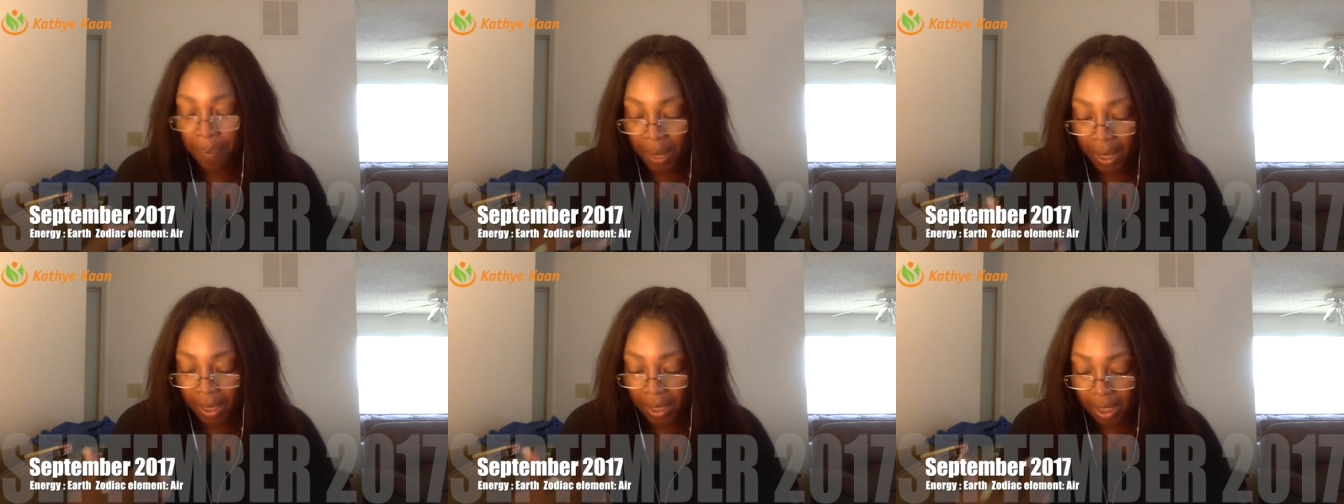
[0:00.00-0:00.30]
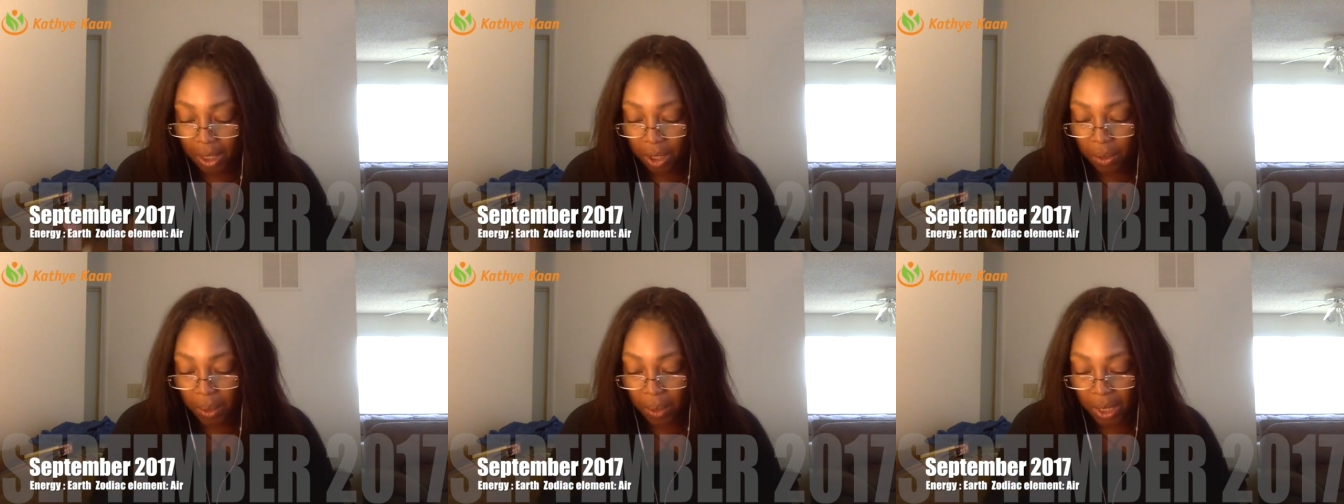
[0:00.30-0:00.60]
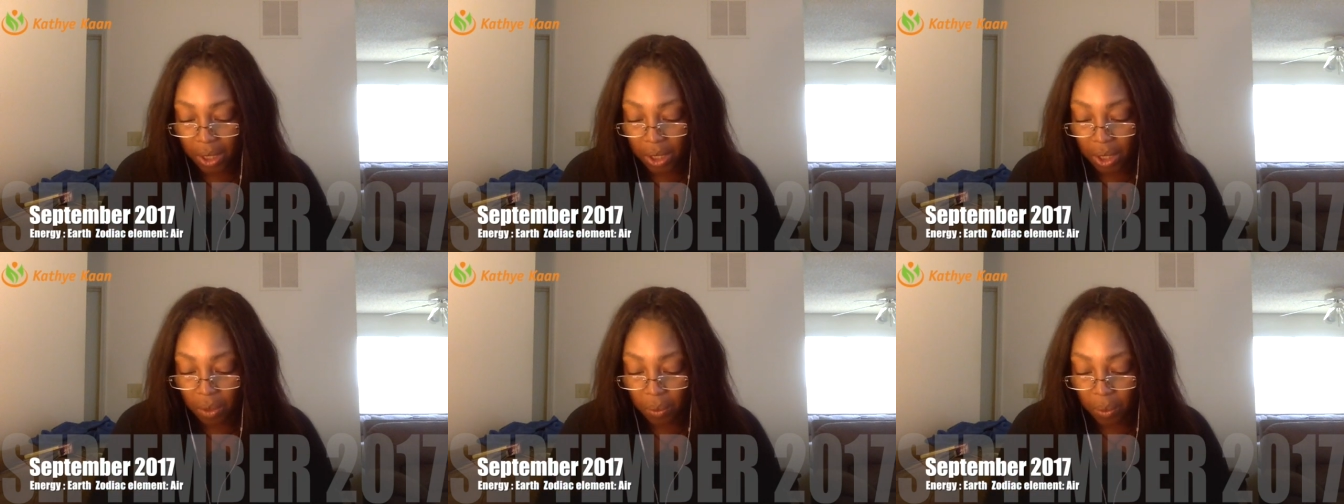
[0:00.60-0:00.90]
a
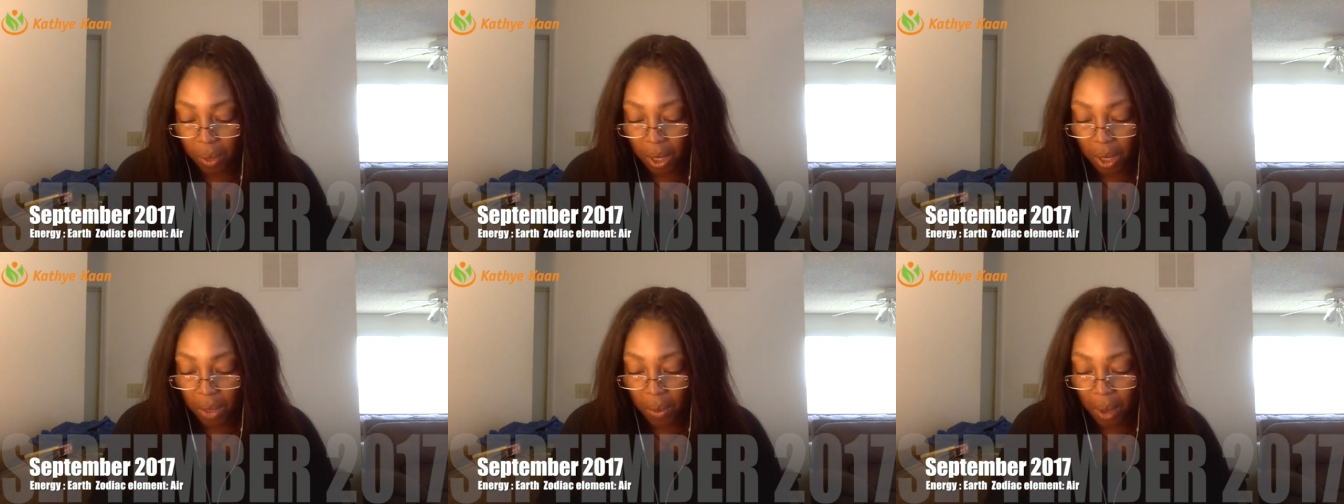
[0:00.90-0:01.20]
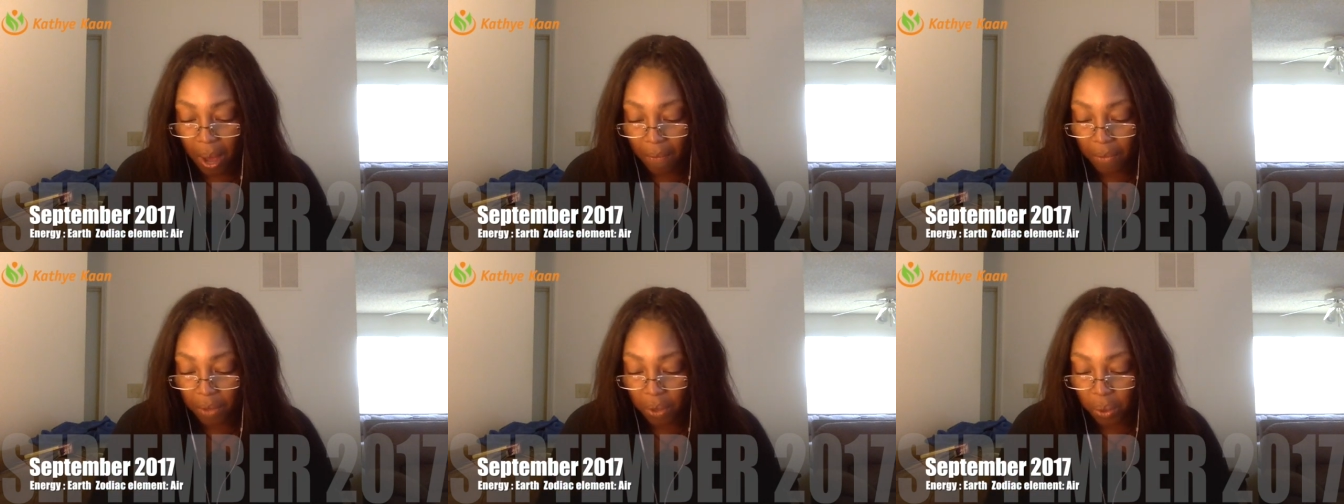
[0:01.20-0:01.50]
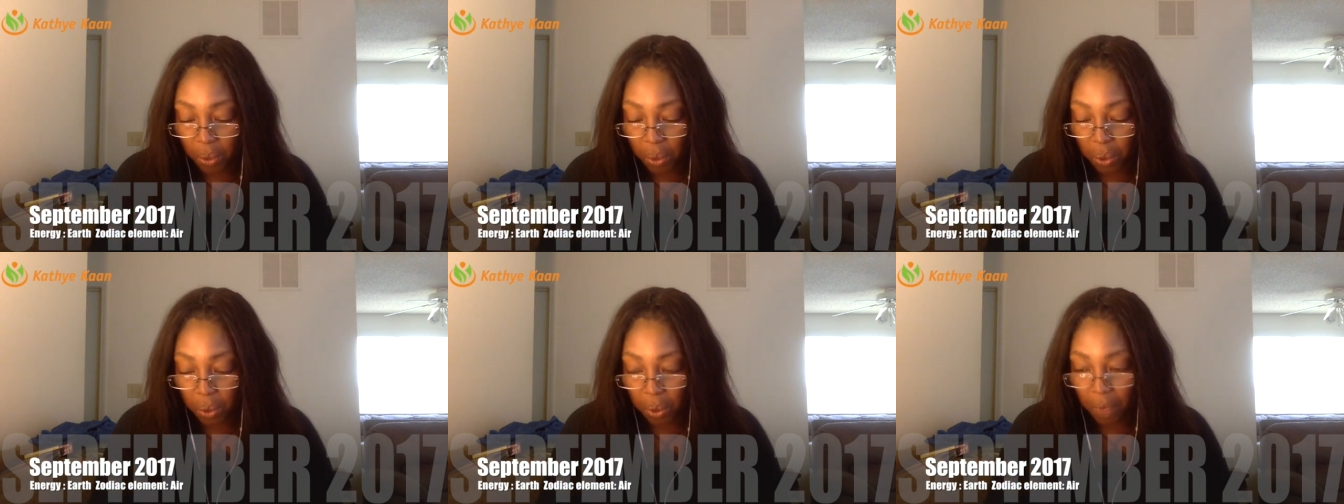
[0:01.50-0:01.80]
situation where you have to
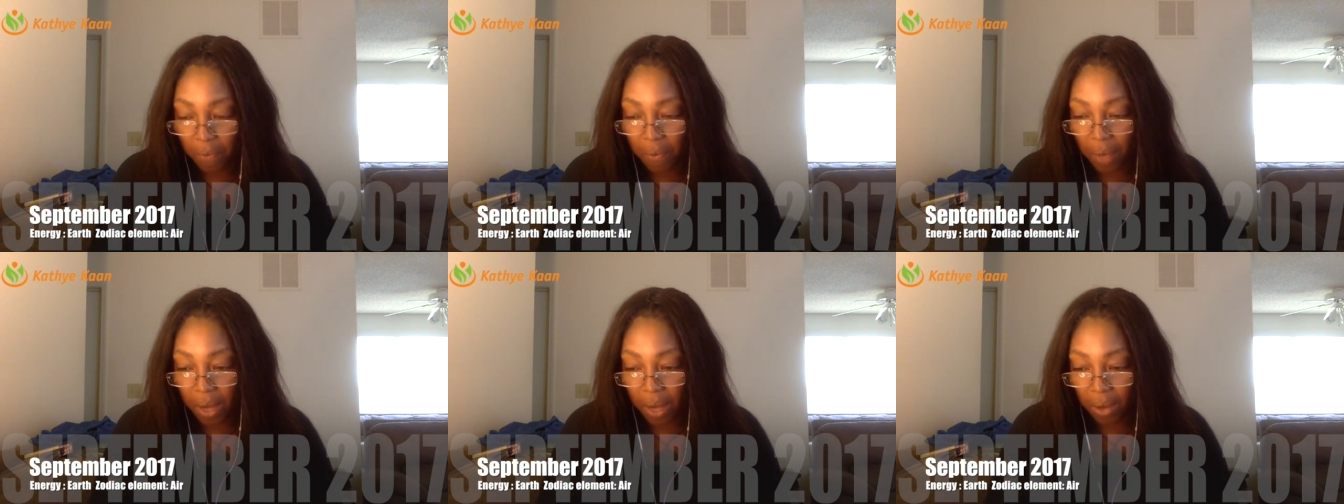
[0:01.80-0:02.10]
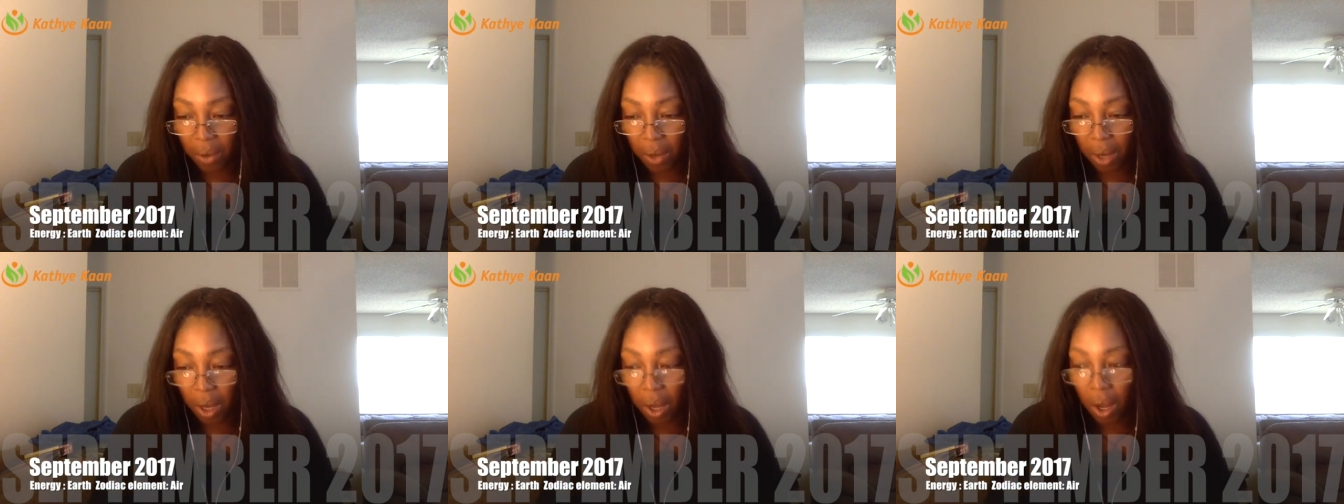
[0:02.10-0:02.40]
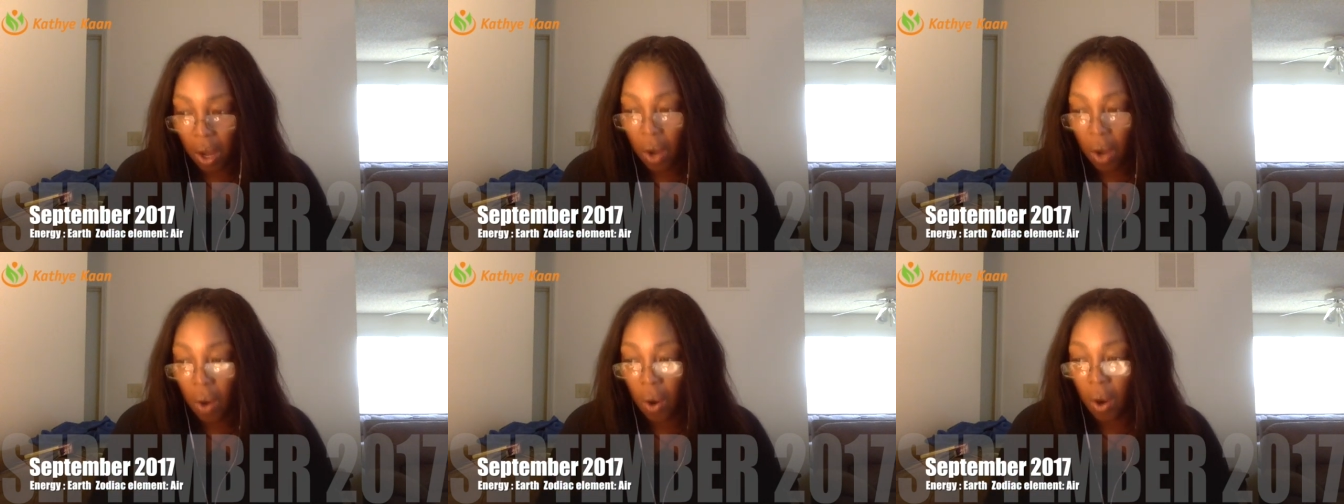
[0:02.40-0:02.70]
go to a funeral
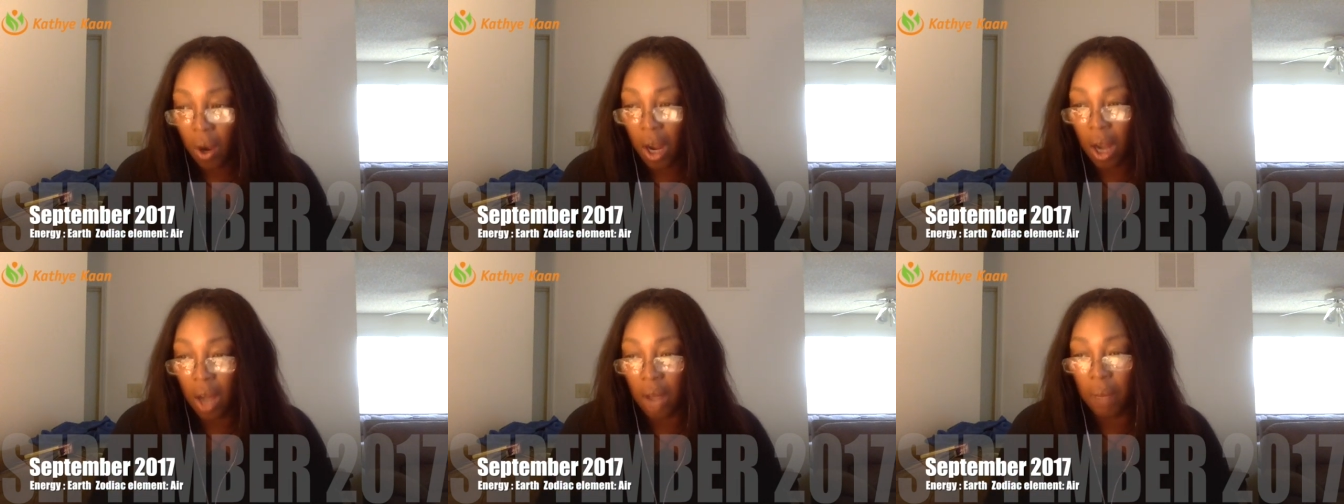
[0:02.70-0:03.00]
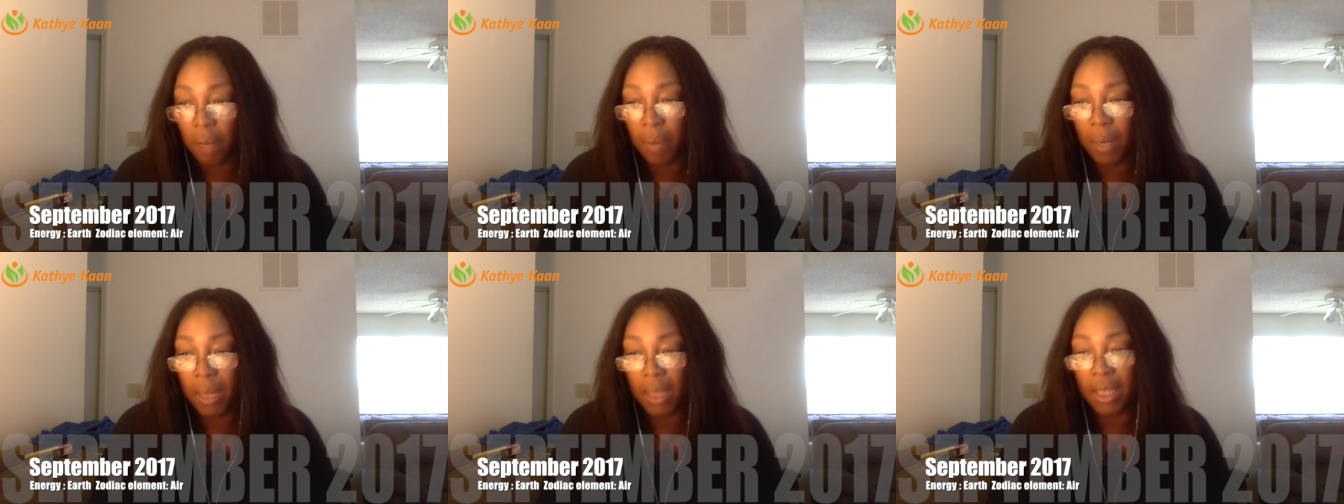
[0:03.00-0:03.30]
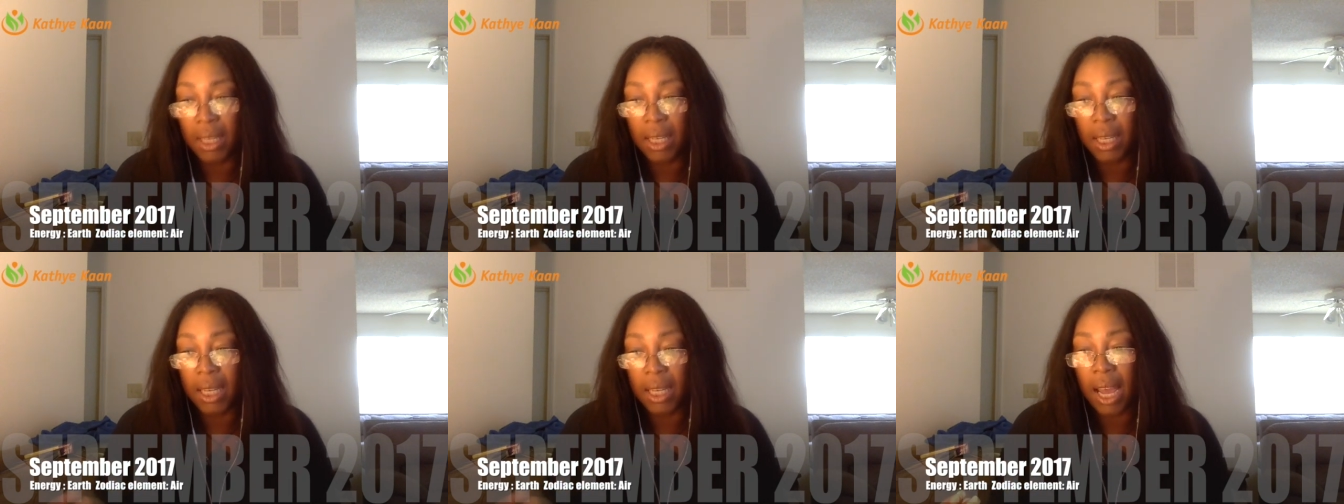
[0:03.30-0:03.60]
or an
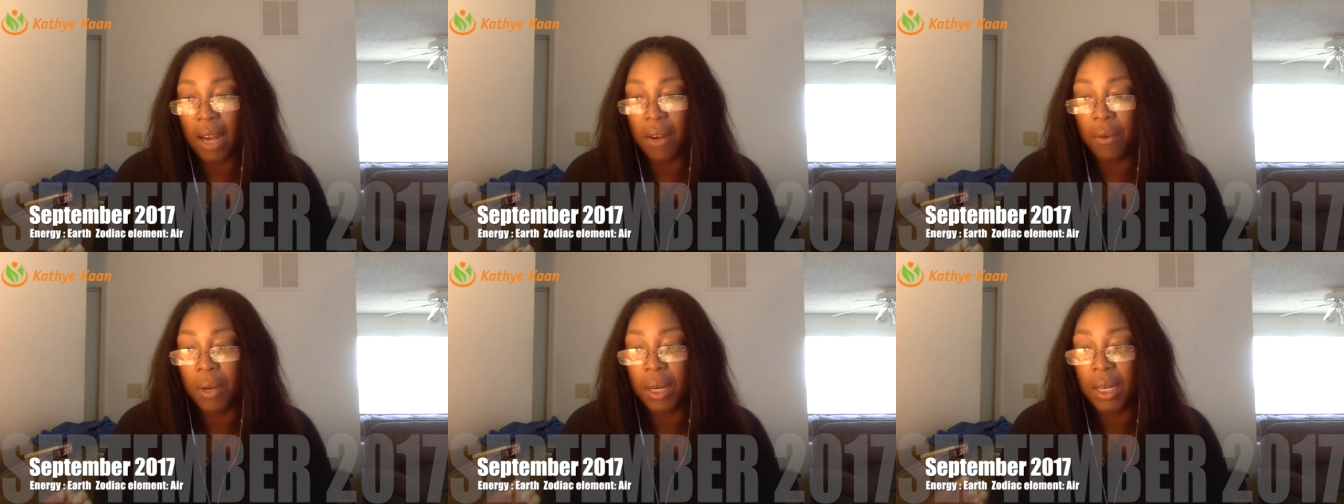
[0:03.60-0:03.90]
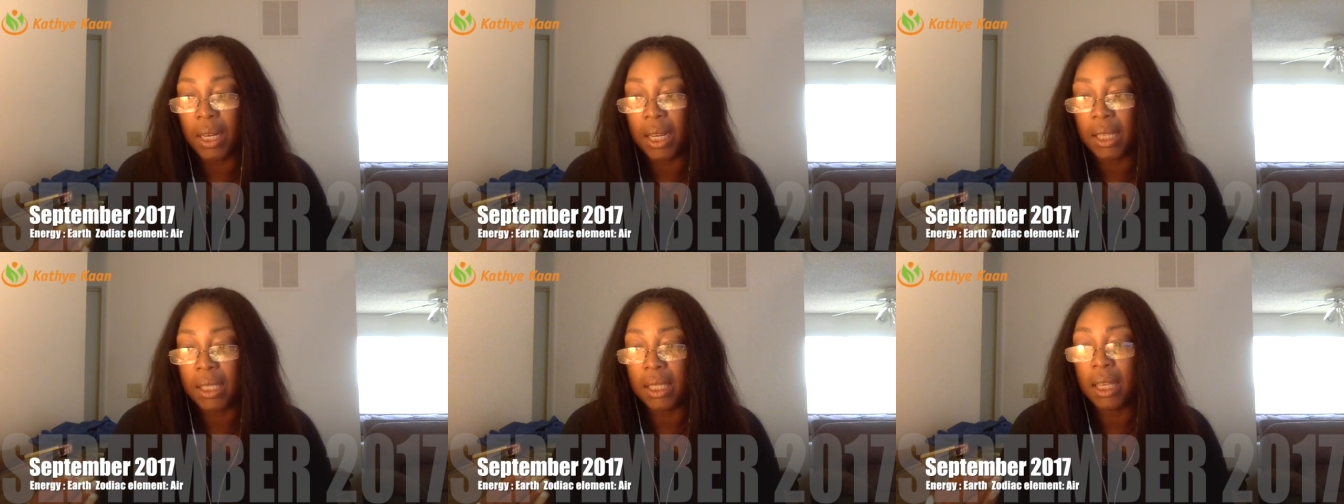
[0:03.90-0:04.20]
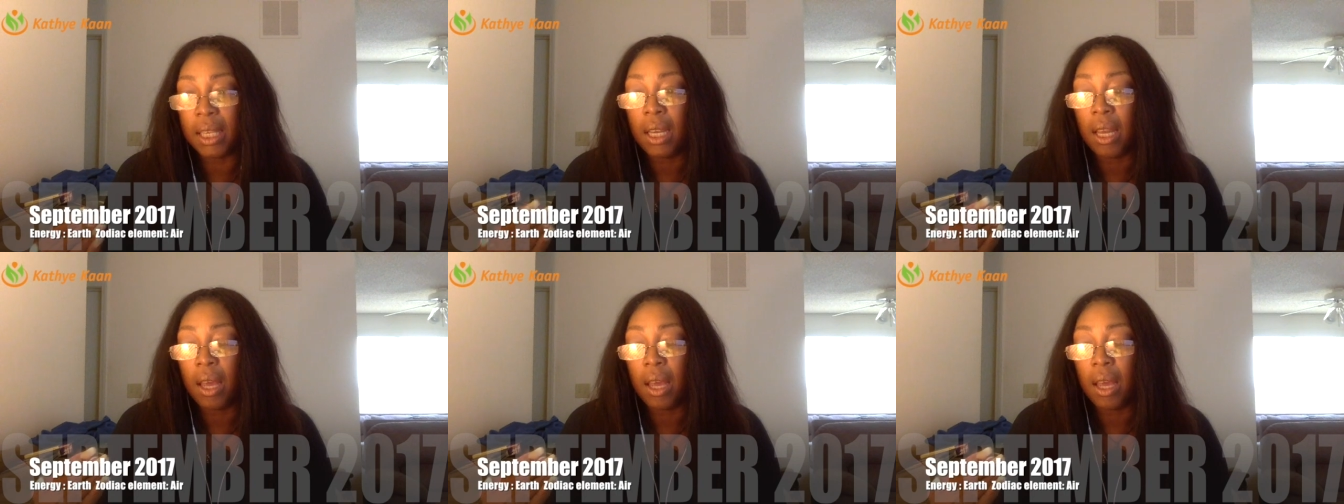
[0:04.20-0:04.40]
unpleasant gathering that